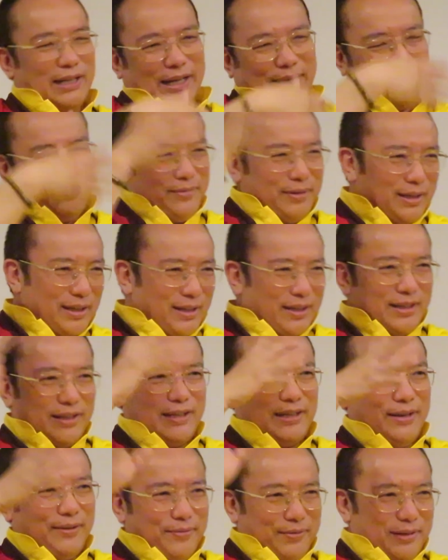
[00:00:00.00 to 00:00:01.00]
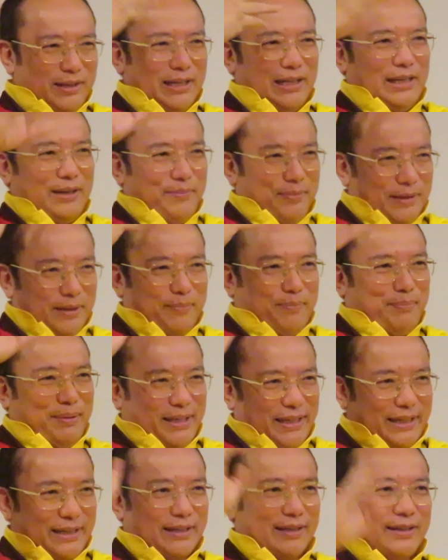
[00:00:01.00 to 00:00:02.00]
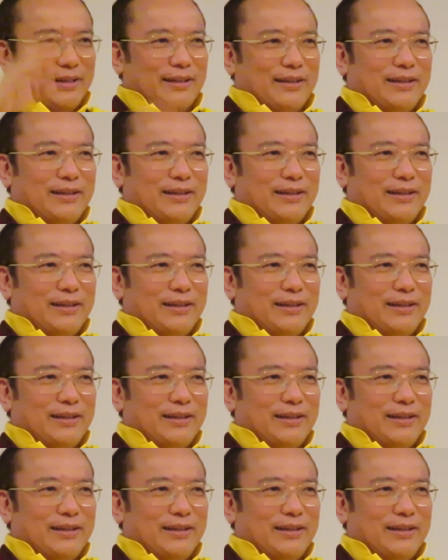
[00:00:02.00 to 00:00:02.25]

every living being,